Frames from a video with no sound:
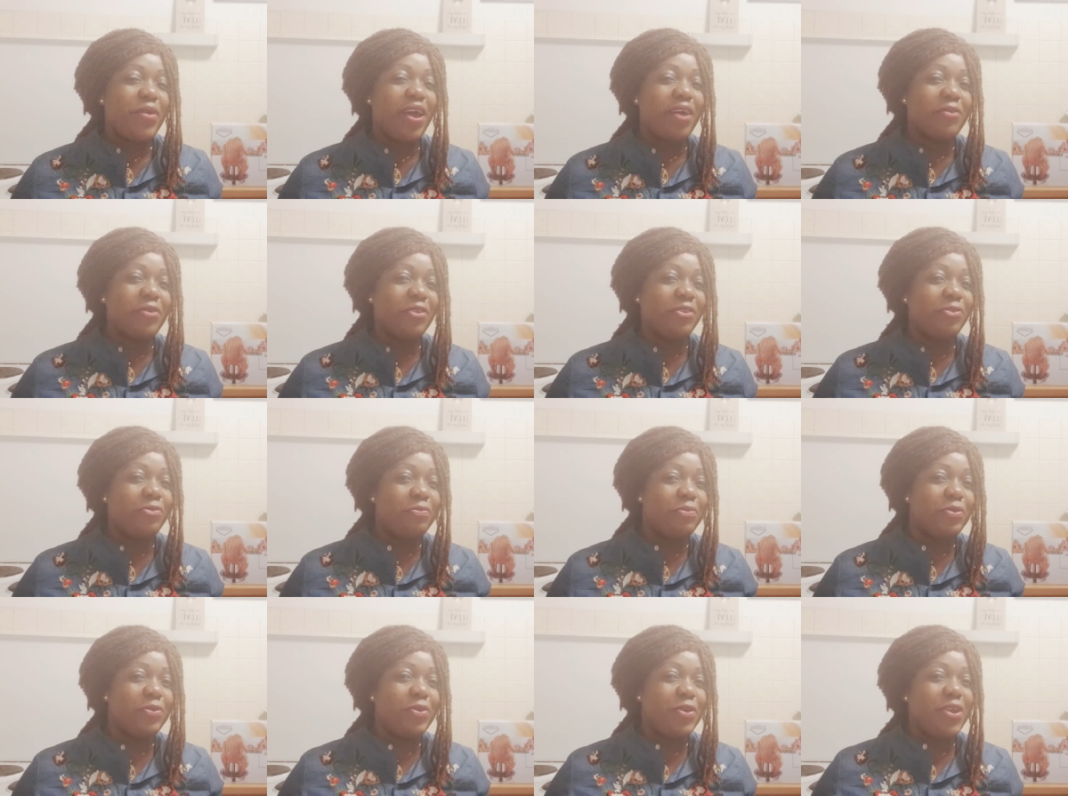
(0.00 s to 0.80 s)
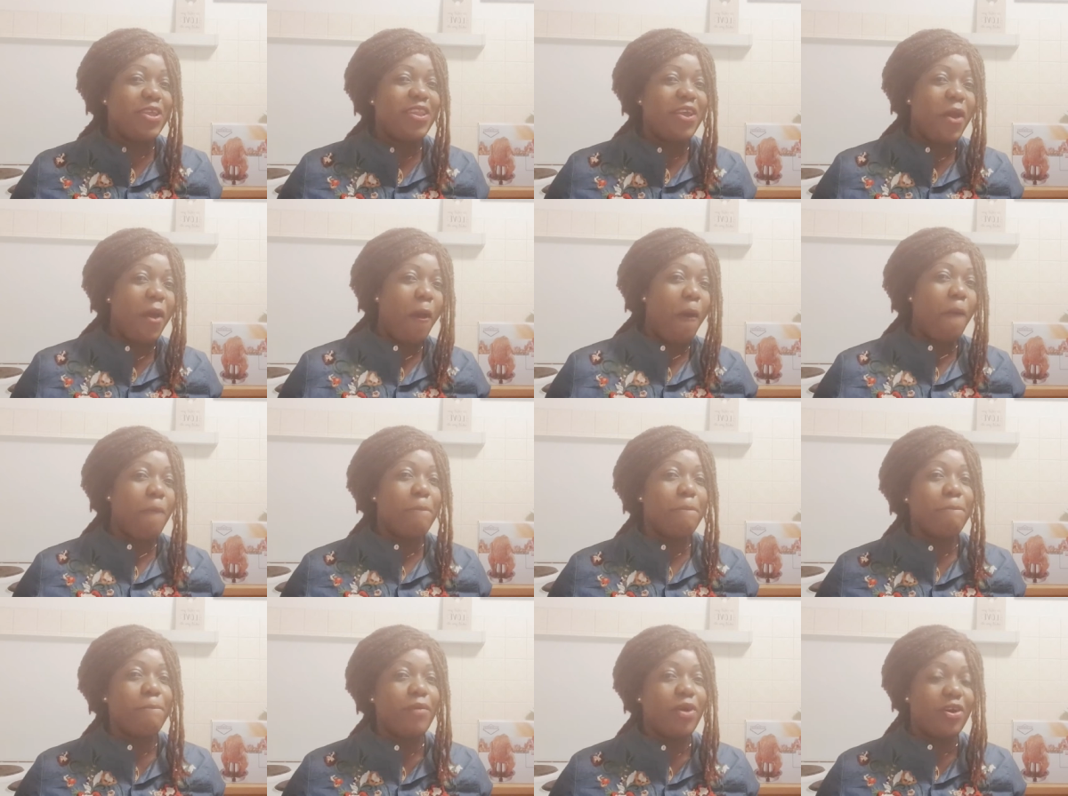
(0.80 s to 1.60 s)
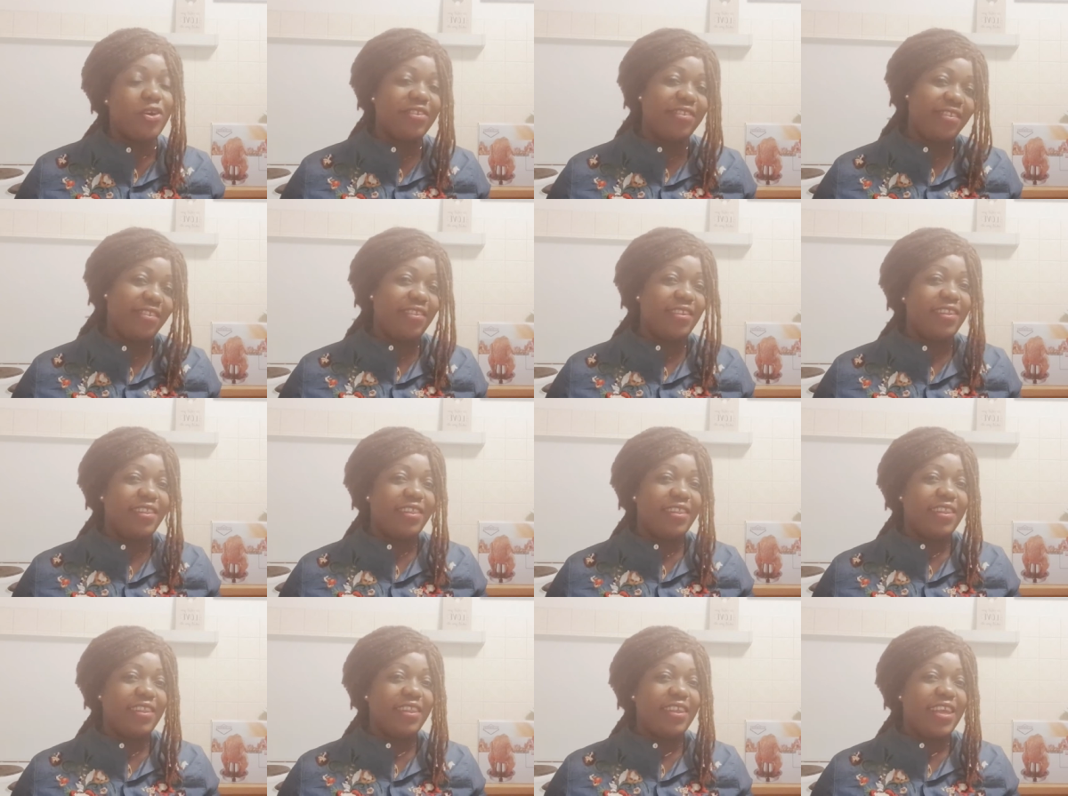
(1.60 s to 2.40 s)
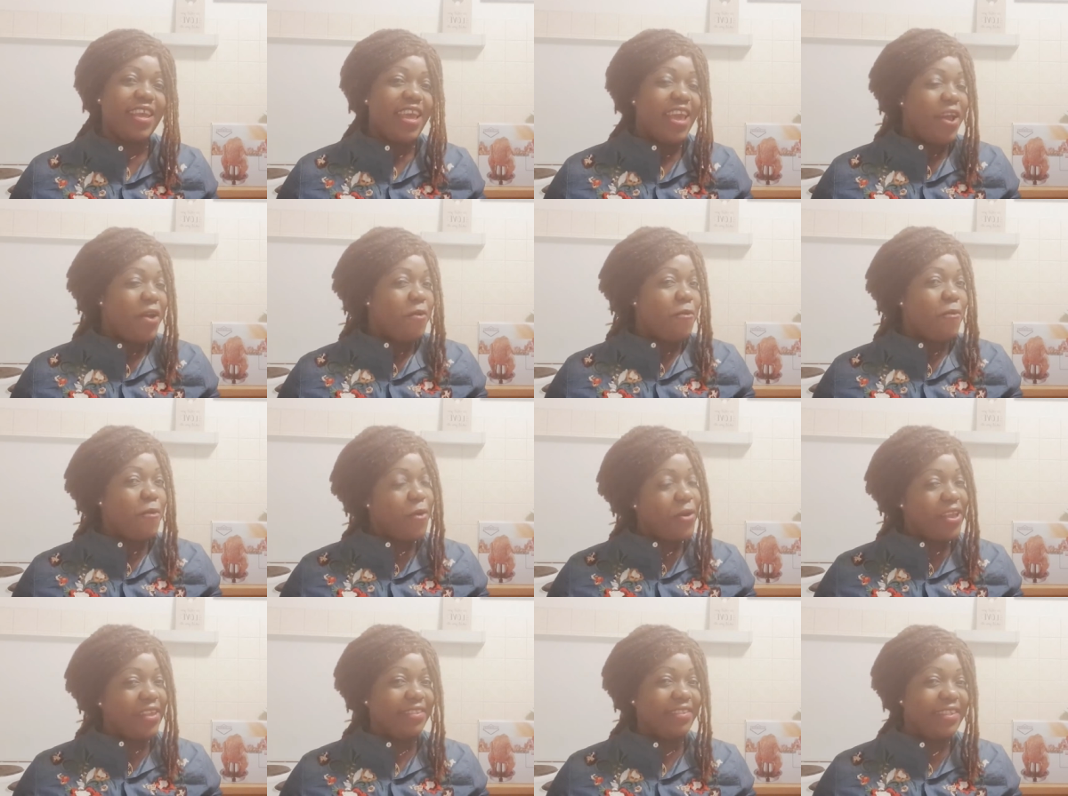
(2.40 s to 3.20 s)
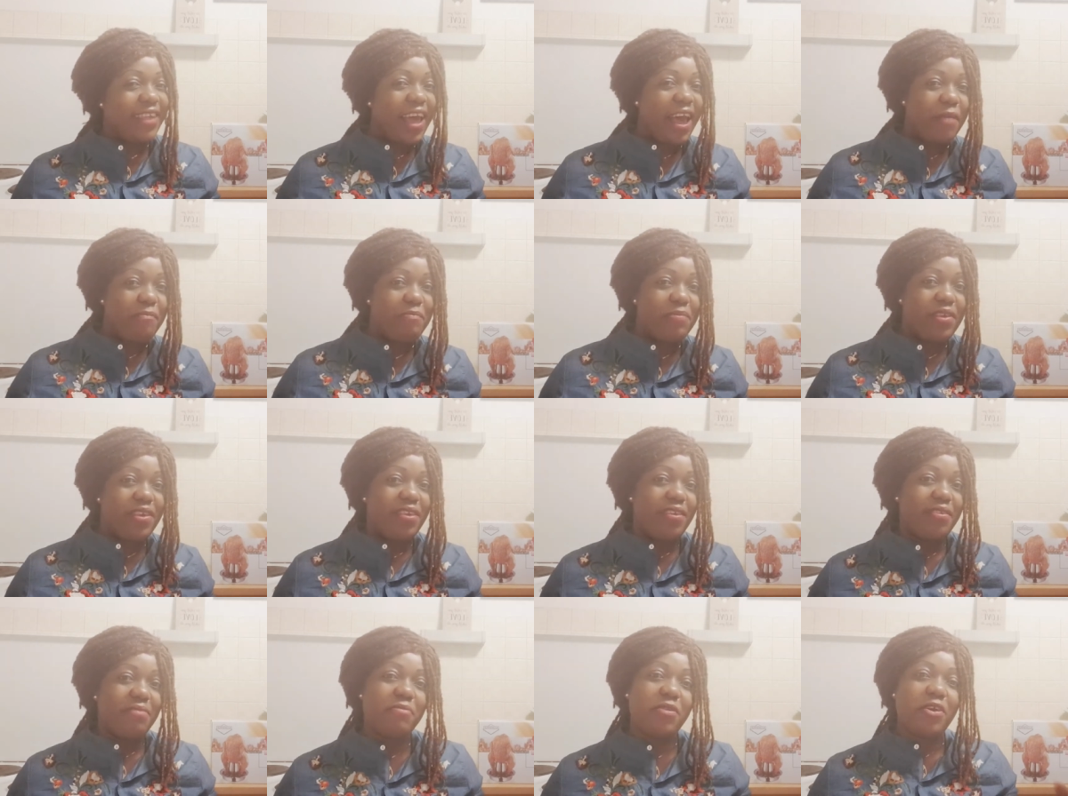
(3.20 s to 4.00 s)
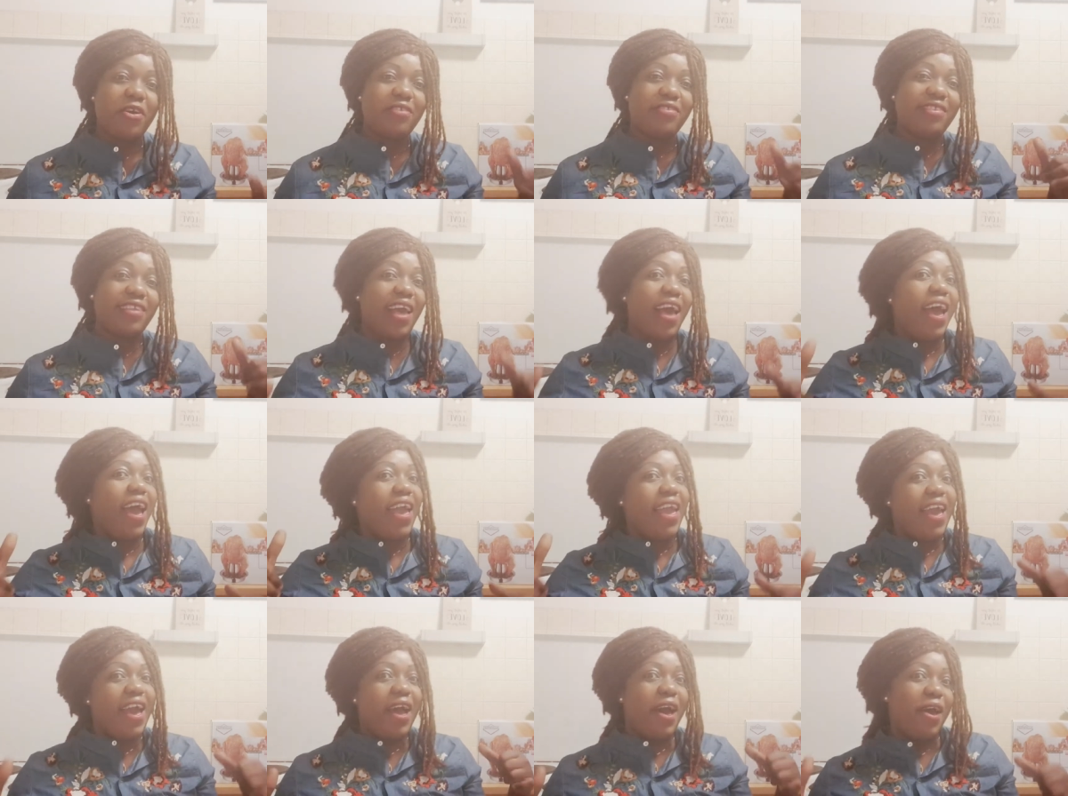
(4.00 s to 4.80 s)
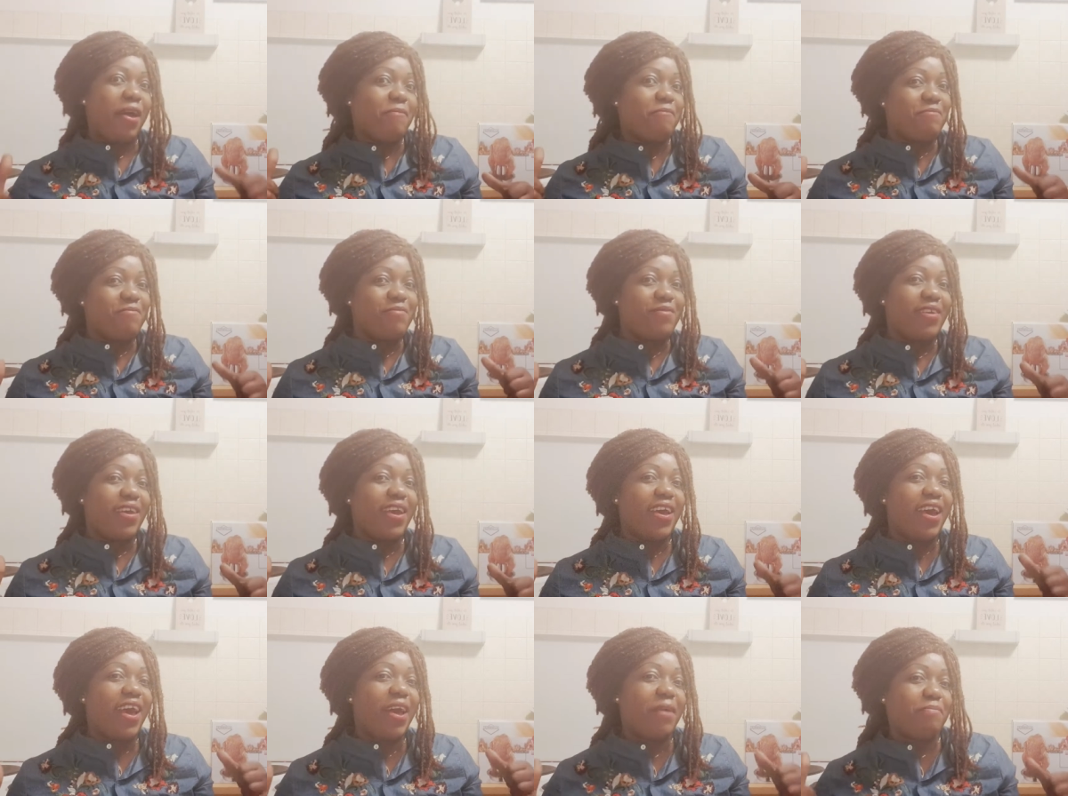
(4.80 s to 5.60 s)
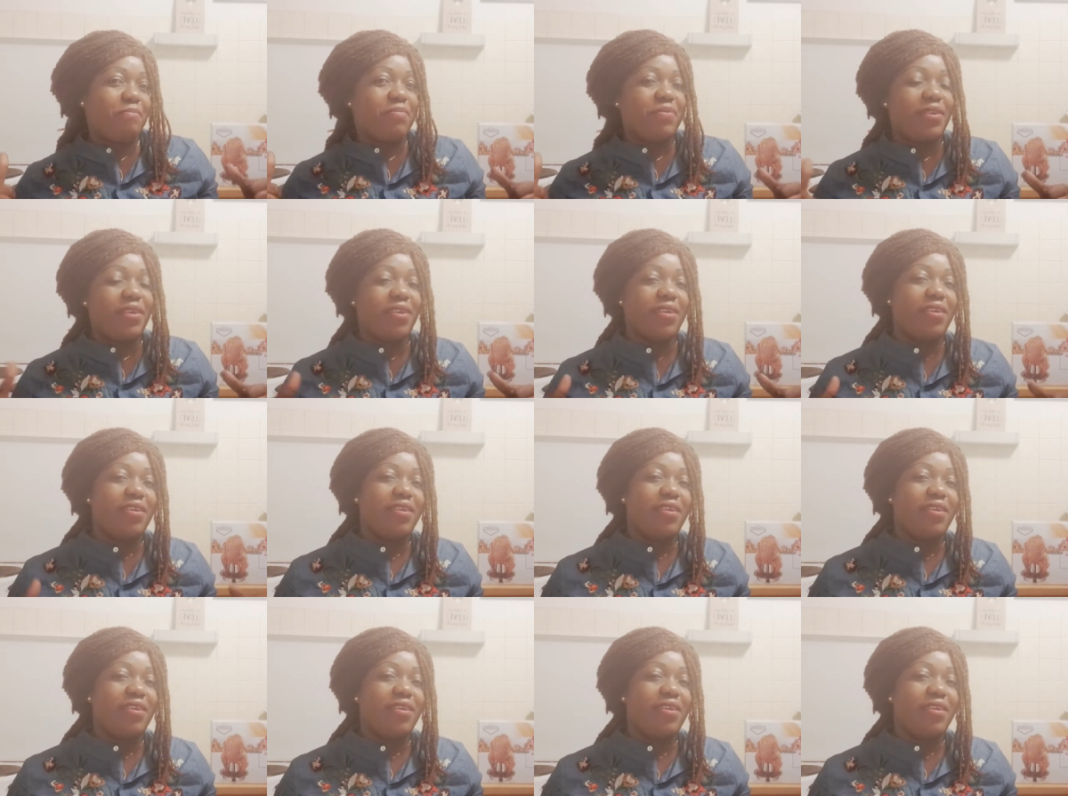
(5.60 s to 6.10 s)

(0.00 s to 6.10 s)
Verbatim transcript: we are going to be doing unboxing who is happy because i am happy